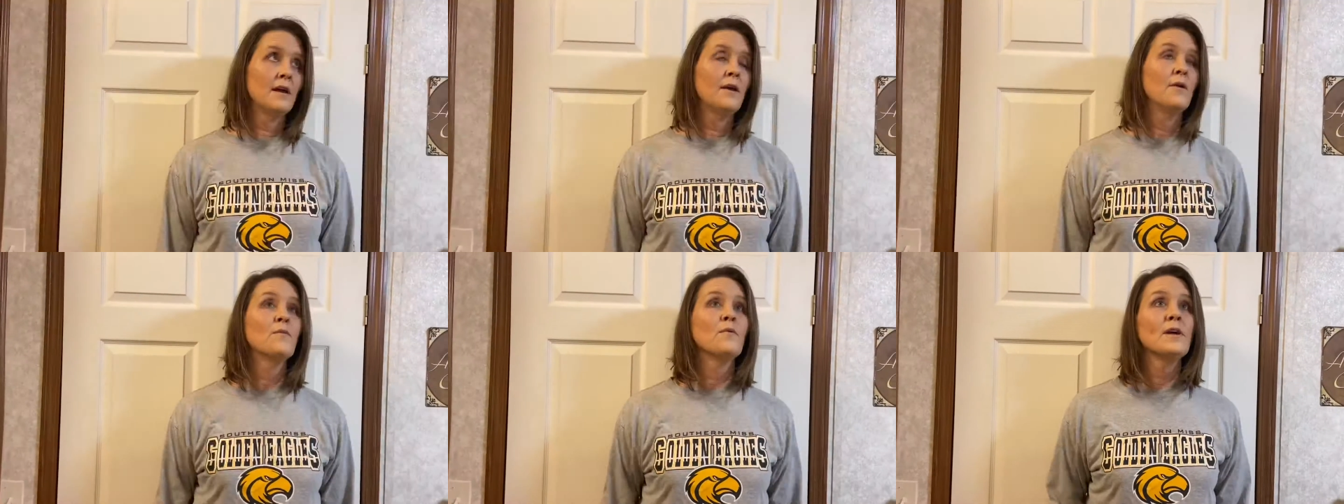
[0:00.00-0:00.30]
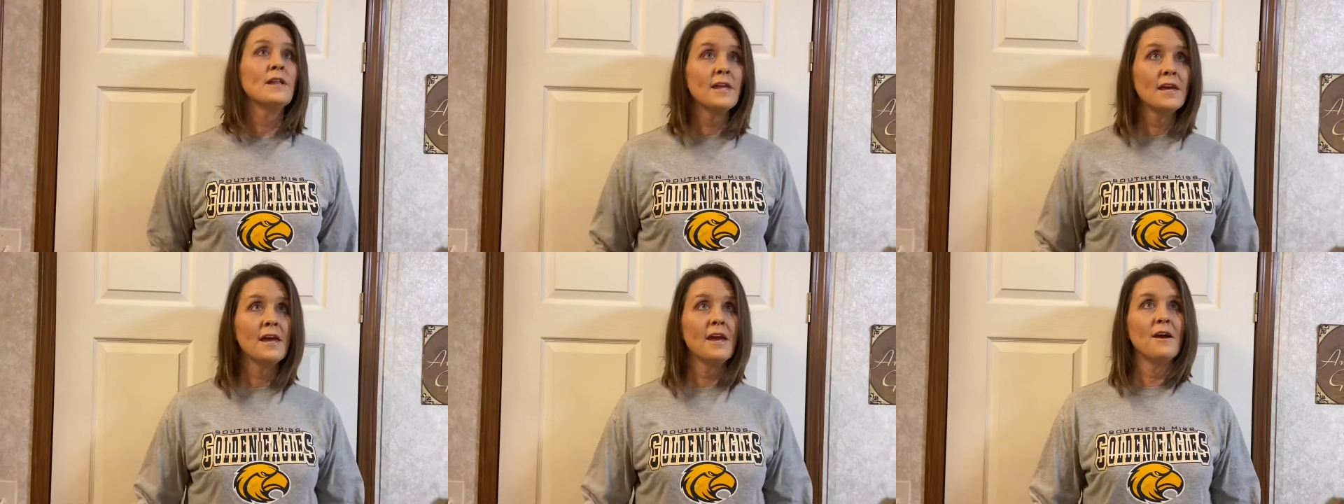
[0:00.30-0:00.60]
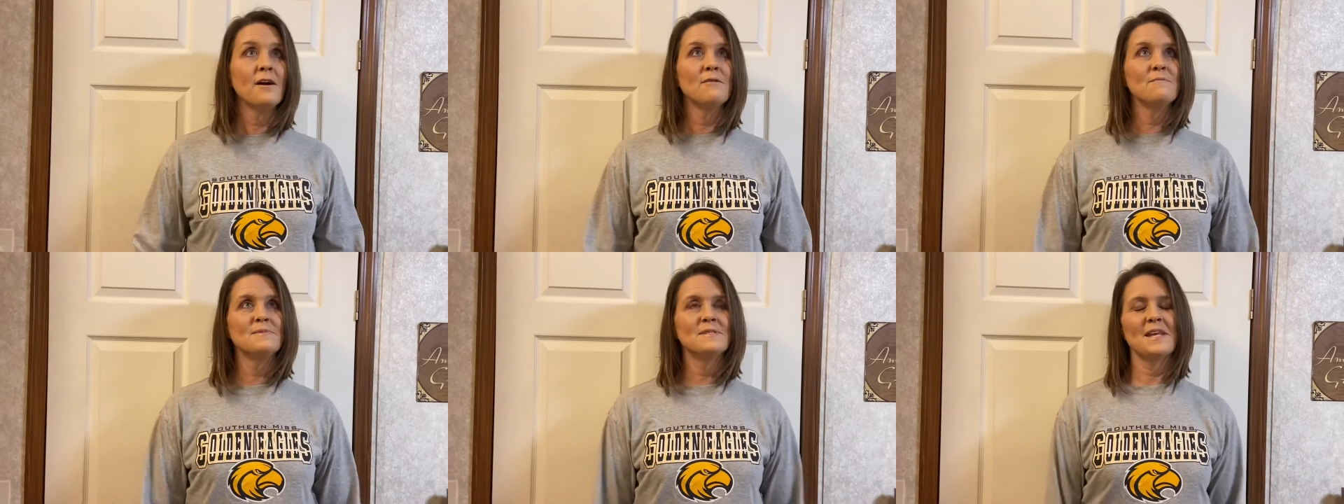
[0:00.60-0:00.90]
really
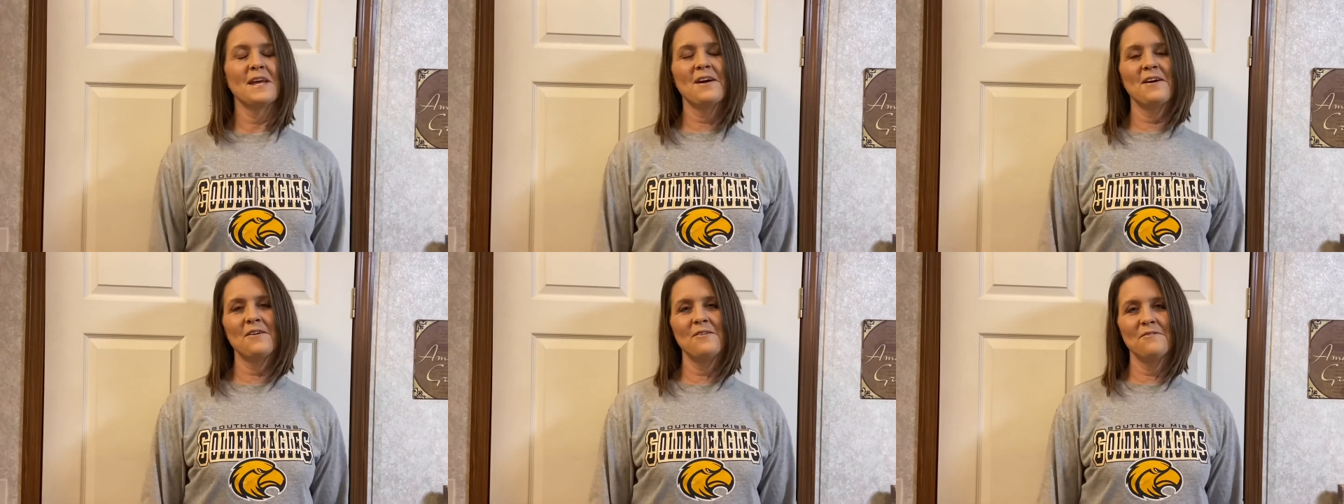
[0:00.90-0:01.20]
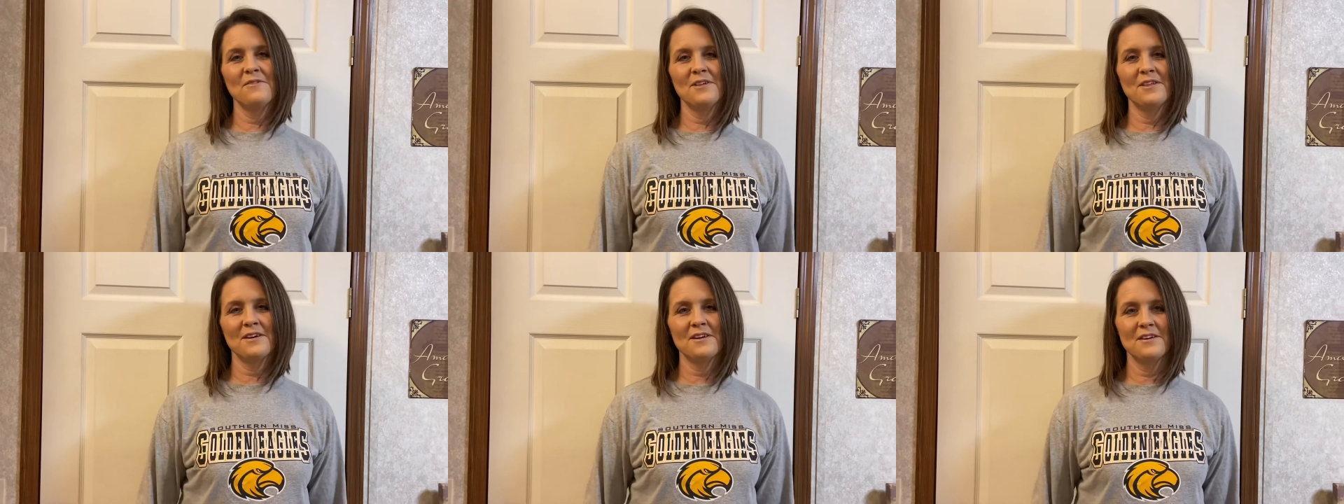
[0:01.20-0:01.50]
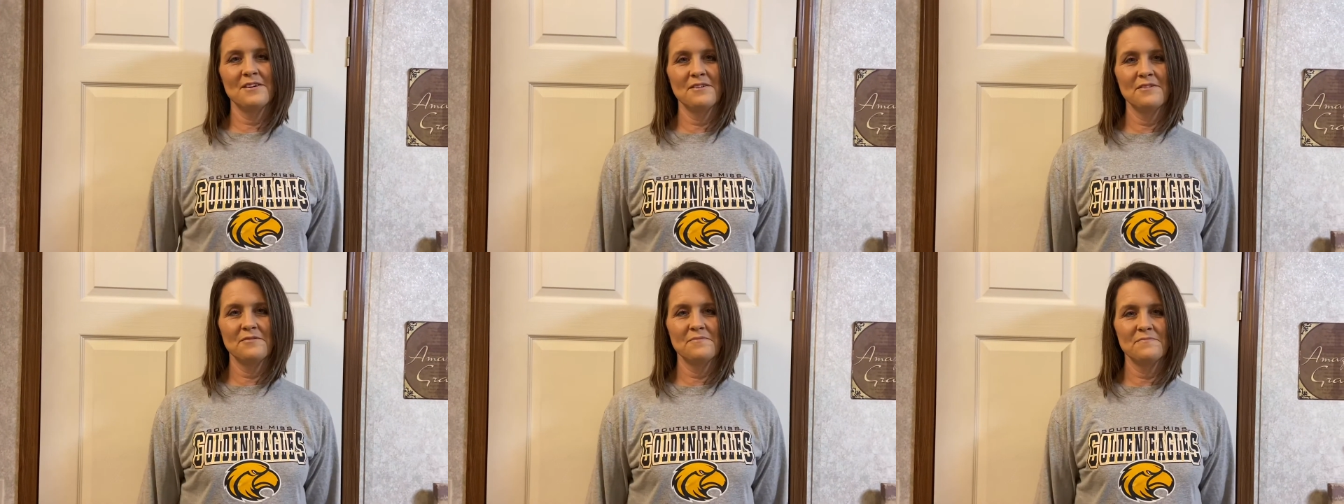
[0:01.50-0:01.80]
helps it out with the
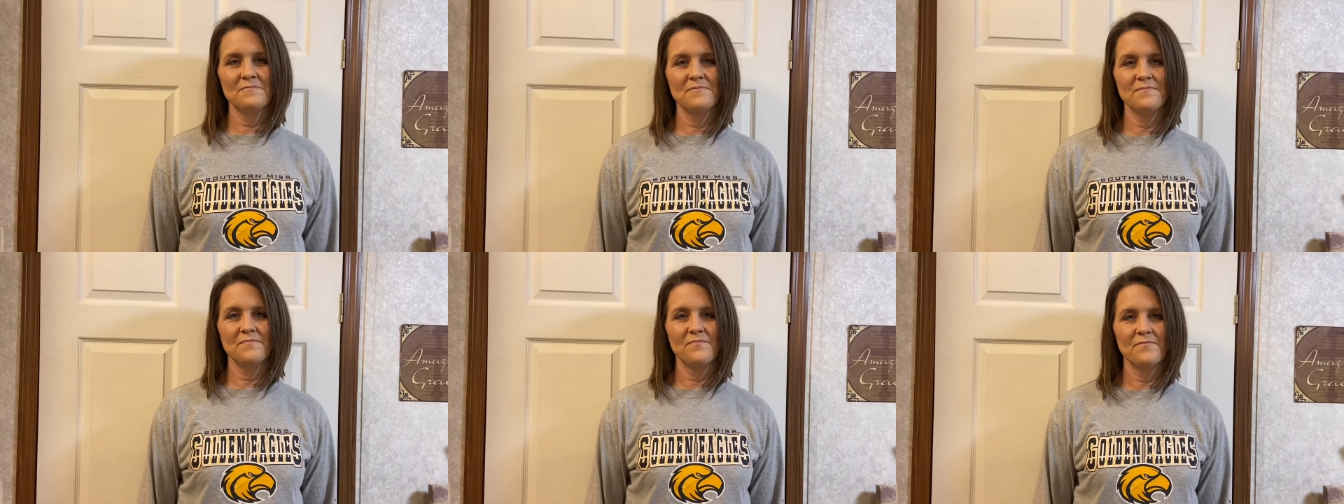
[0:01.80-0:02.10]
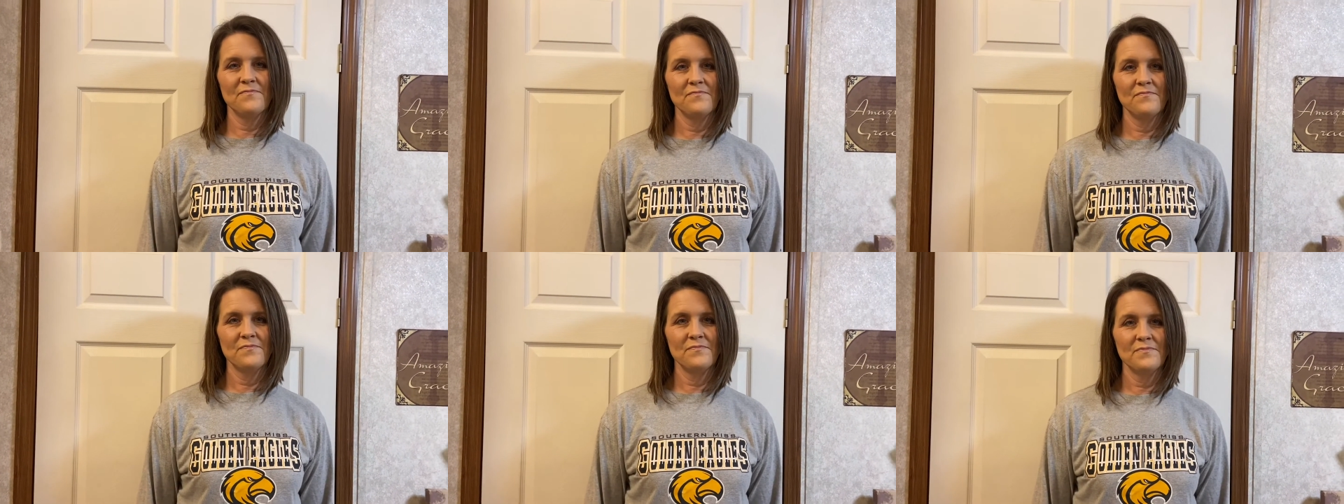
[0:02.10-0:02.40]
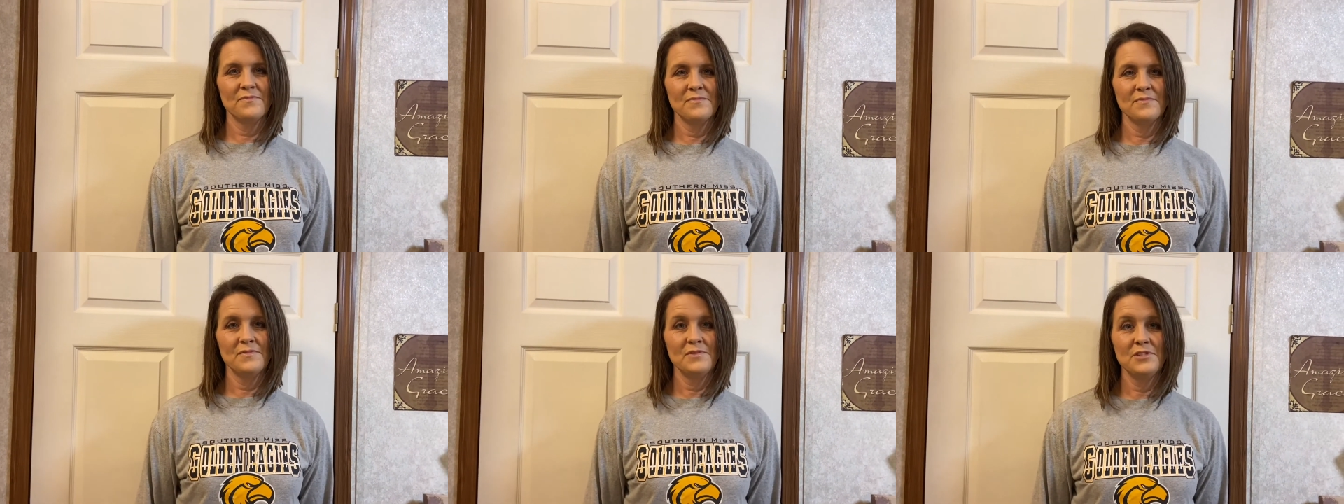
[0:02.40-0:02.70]
um,
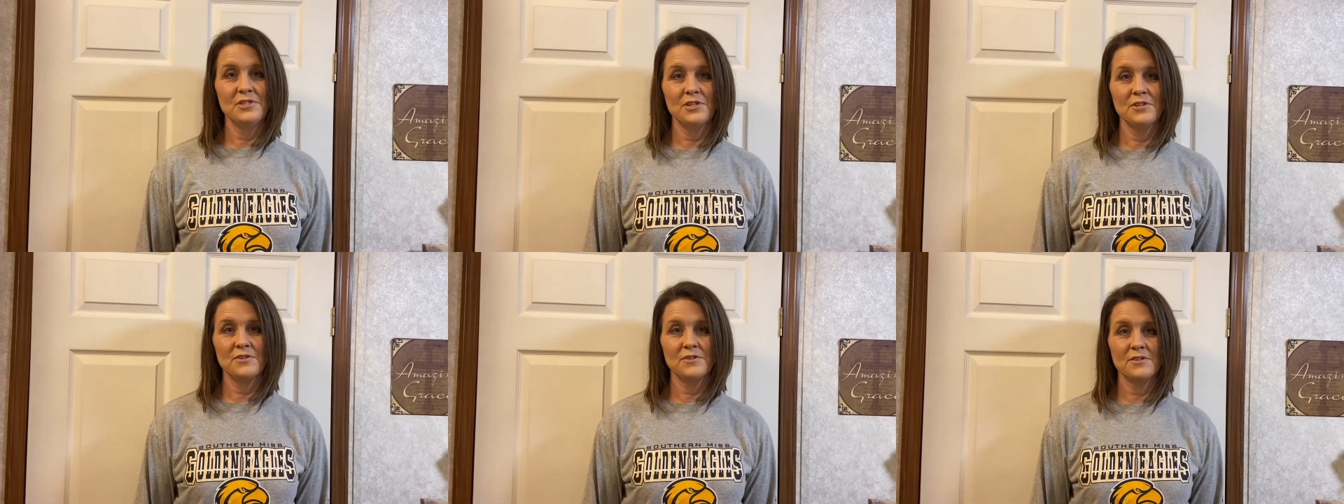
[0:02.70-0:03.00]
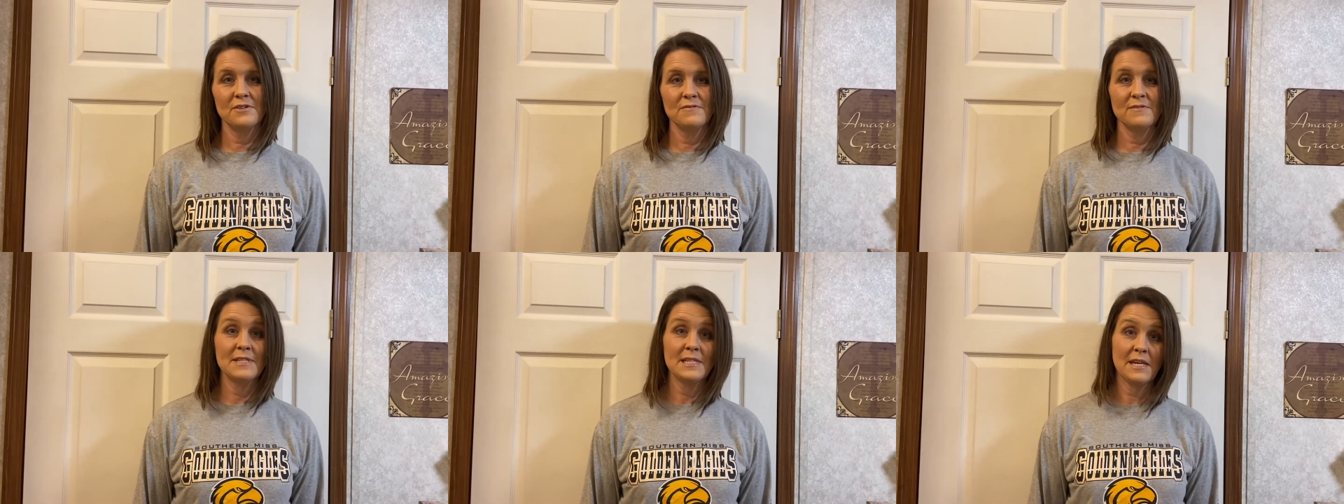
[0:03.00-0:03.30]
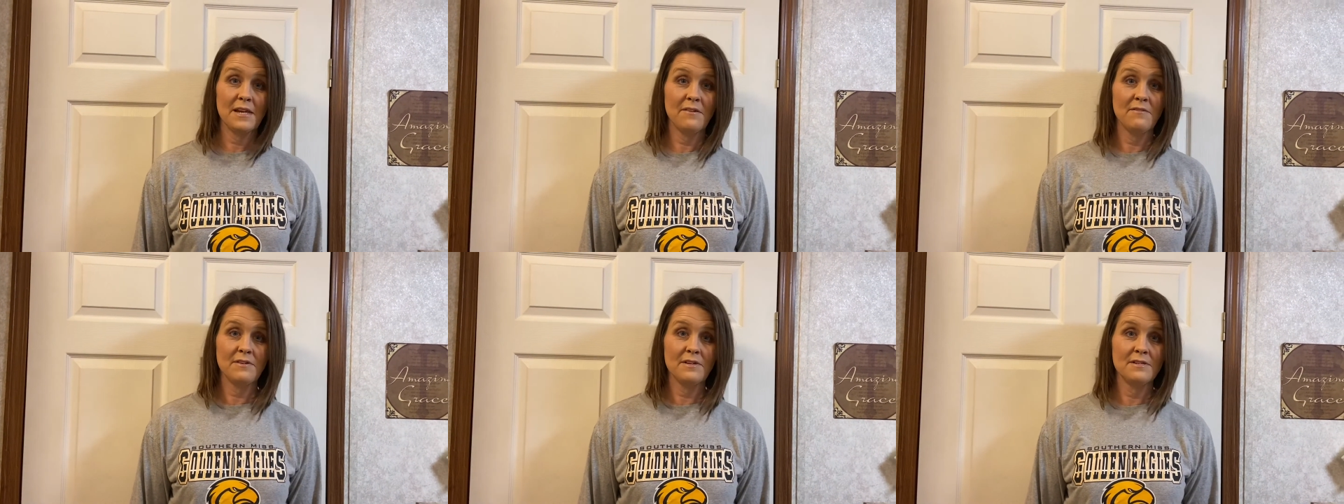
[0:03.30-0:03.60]
children of
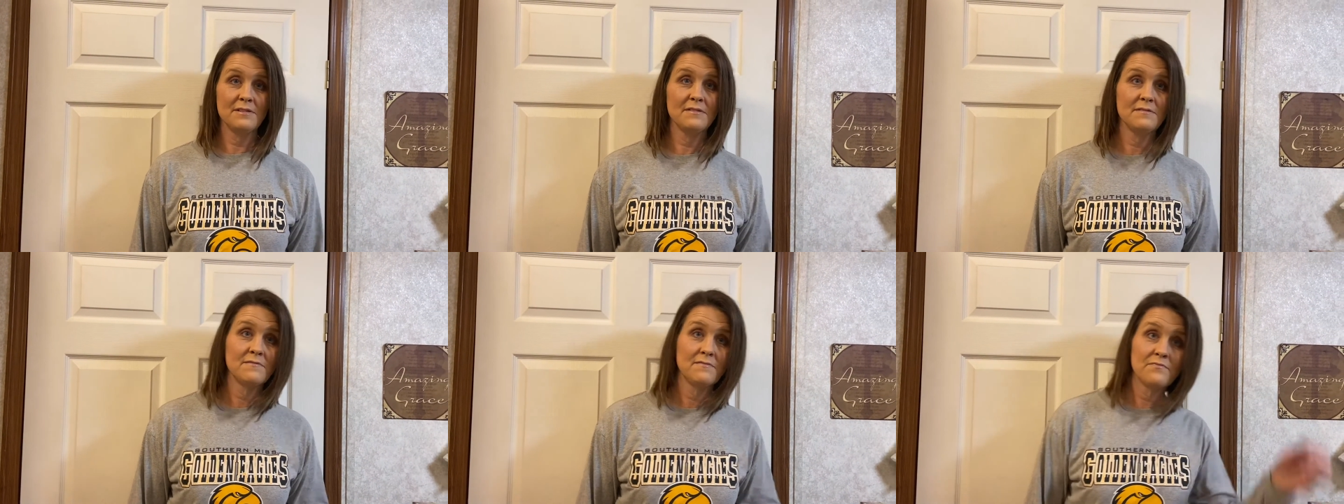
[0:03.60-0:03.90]
seven,